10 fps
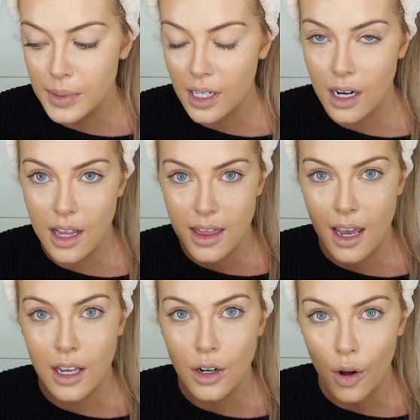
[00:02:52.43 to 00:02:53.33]
to kind of
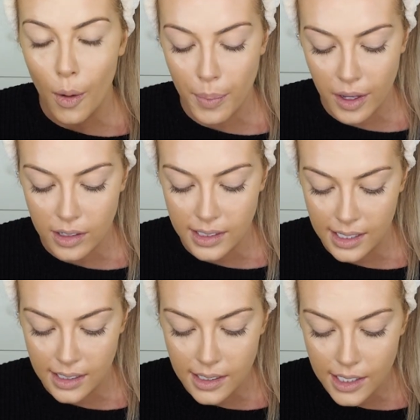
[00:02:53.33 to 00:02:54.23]
thicken up the
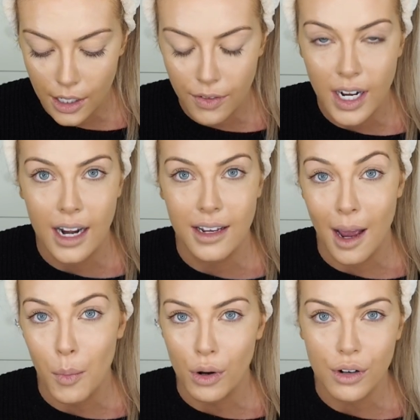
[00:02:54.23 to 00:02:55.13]
consistency of it and you
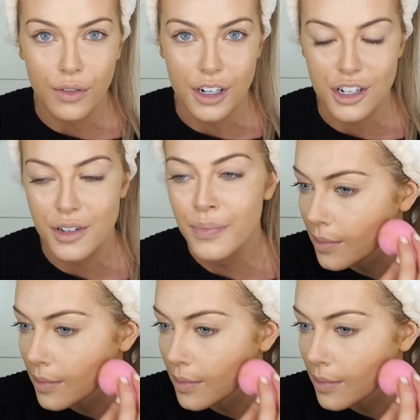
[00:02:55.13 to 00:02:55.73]
get more coverage.